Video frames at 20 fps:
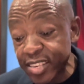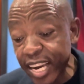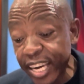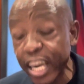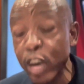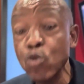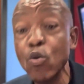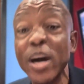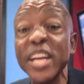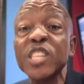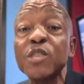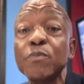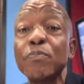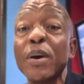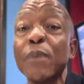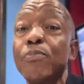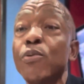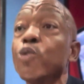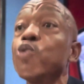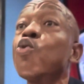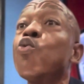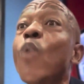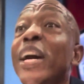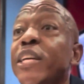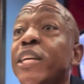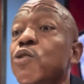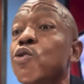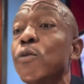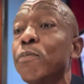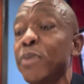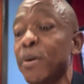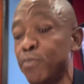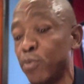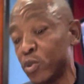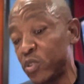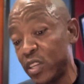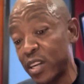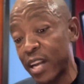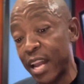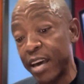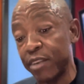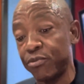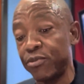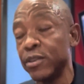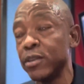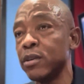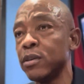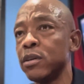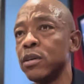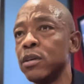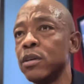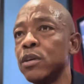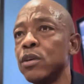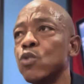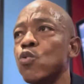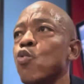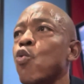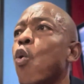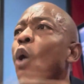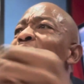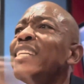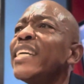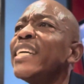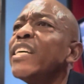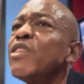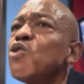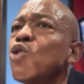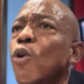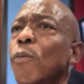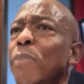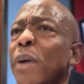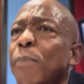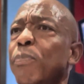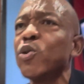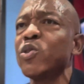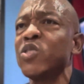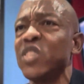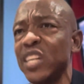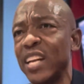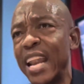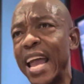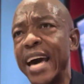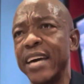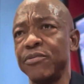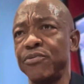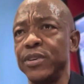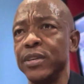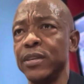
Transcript: second one is purpose. What is your purpose in life? What is your purpose in life?